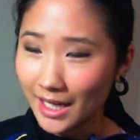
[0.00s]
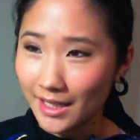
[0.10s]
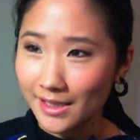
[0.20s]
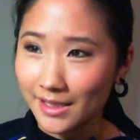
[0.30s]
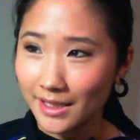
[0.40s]

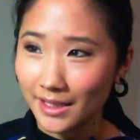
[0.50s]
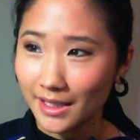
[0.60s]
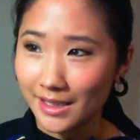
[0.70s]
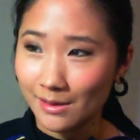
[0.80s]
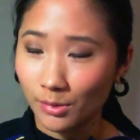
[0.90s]
acid
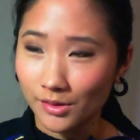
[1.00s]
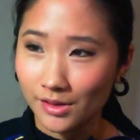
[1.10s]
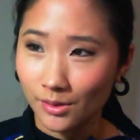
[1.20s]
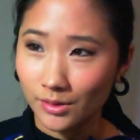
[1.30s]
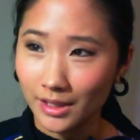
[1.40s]
is
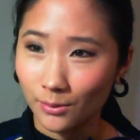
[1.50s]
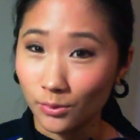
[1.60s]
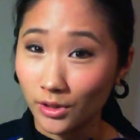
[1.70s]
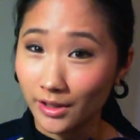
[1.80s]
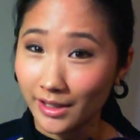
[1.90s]
supposed to only
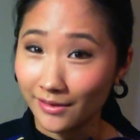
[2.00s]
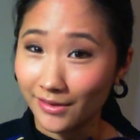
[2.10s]
work